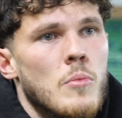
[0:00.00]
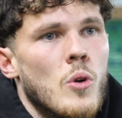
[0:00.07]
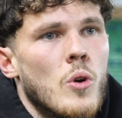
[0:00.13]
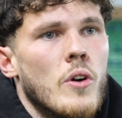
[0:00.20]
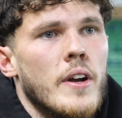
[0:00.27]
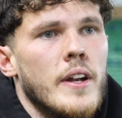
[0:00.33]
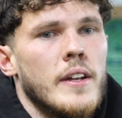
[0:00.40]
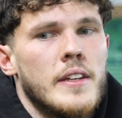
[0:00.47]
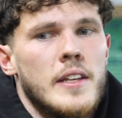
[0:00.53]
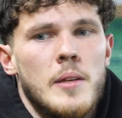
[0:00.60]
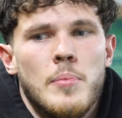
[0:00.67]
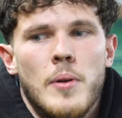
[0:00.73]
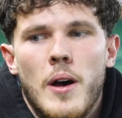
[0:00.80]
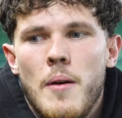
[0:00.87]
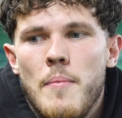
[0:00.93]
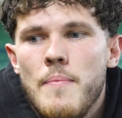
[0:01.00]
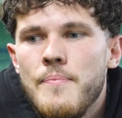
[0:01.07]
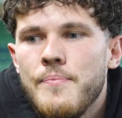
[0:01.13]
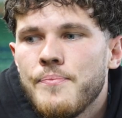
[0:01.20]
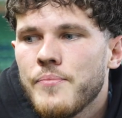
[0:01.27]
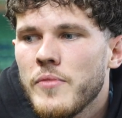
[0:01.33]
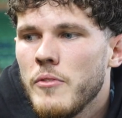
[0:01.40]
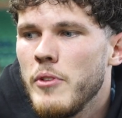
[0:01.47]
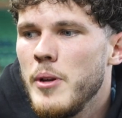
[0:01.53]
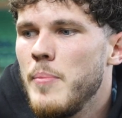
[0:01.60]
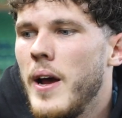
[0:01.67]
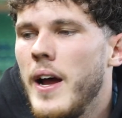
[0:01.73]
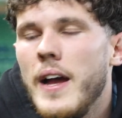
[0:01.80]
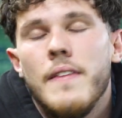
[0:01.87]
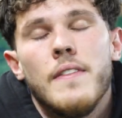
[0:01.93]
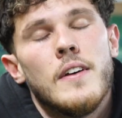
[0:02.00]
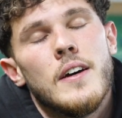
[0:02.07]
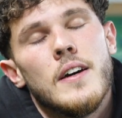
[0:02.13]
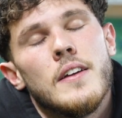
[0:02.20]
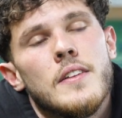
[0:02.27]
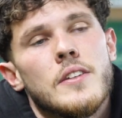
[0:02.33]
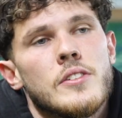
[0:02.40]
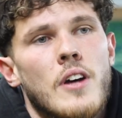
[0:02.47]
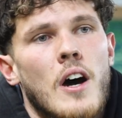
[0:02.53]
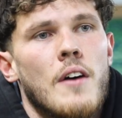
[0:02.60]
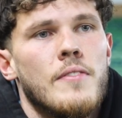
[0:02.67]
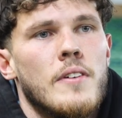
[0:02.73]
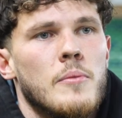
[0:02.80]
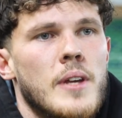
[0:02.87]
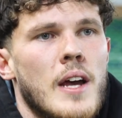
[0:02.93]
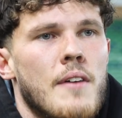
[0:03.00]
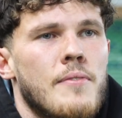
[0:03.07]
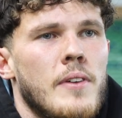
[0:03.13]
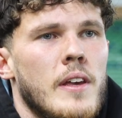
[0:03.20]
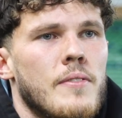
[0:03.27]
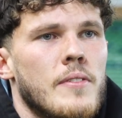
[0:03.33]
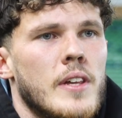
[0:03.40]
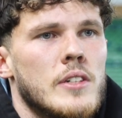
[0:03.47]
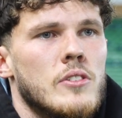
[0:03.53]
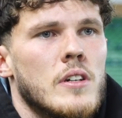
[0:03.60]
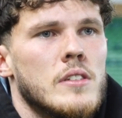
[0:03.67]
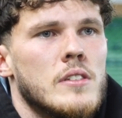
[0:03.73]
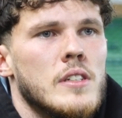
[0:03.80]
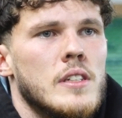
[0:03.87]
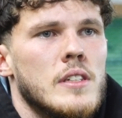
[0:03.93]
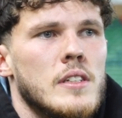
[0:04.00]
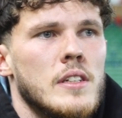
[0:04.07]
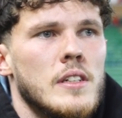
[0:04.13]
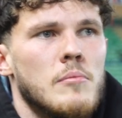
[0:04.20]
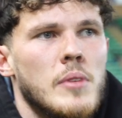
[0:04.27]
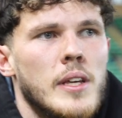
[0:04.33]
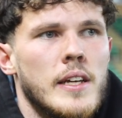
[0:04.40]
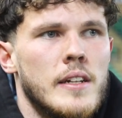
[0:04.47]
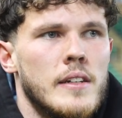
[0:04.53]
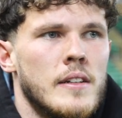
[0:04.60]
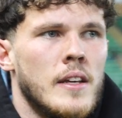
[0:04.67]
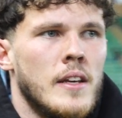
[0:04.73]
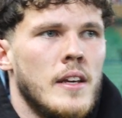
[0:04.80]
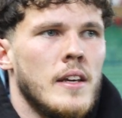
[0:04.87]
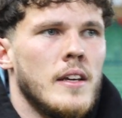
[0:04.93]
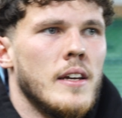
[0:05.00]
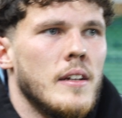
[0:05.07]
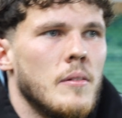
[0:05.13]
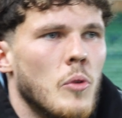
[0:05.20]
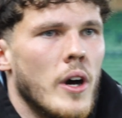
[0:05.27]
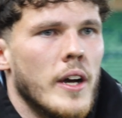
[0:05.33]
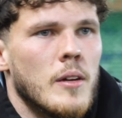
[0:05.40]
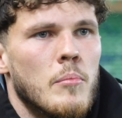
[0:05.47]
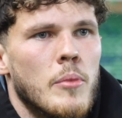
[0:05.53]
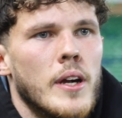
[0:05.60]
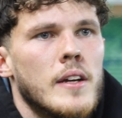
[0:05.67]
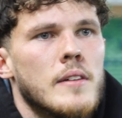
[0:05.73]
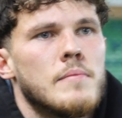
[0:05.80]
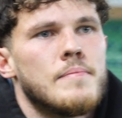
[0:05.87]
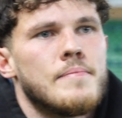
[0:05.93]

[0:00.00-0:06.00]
more and keep repaying the staff that we have here for their trust in me and what I can bring.